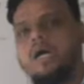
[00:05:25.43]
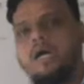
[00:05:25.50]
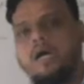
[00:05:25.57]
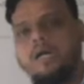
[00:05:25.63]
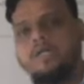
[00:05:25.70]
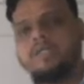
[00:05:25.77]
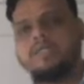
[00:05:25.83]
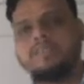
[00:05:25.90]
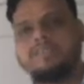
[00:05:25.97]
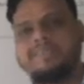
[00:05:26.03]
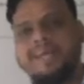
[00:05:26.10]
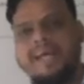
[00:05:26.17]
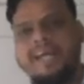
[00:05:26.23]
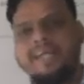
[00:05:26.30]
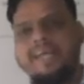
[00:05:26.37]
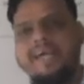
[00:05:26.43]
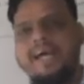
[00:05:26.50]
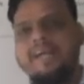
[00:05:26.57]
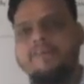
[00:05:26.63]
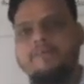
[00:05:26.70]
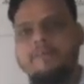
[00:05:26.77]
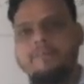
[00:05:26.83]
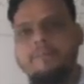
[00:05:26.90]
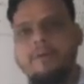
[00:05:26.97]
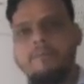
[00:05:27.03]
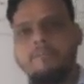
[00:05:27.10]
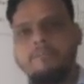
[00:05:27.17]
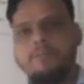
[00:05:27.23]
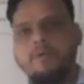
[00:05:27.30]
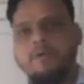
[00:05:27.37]
understand and
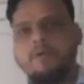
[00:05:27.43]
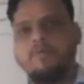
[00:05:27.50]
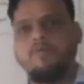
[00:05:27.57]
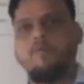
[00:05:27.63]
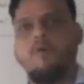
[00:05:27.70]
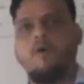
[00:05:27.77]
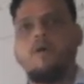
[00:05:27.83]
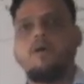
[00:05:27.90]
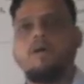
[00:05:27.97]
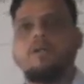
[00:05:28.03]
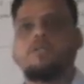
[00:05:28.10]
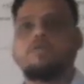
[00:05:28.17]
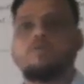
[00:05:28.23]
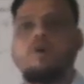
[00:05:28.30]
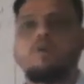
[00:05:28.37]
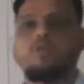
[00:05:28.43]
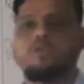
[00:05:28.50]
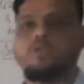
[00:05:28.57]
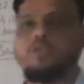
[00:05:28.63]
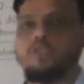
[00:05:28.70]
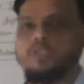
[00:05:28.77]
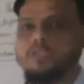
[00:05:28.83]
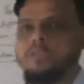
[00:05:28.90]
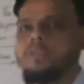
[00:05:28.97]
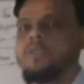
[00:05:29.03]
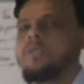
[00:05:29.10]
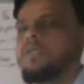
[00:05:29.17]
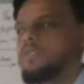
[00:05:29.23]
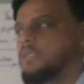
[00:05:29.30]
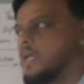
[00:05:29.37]
remember for a
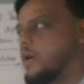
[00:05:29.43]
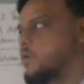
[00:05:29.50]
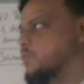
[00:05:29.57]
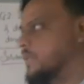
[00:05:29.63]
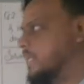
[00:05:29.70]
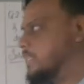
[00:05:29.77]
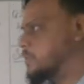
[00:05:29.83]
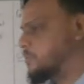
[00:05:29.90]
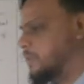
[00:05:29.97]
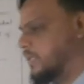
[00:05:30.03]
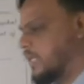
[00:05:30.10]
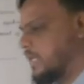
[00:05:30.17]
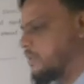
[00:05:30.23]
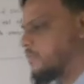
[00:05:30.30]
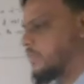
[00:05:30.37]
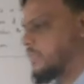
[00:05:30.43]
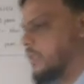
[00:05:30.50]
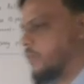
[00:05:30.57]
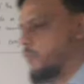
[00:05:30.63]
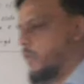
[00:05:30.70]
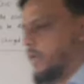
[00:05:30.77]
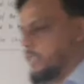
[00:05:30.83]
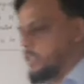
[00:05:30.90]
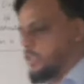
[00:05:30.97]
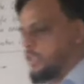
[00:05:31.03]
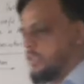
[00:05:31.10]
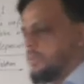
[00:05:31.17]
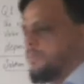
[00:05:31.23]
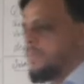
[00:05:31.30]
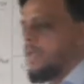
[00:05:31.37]
solution. Now, let's begin with the question.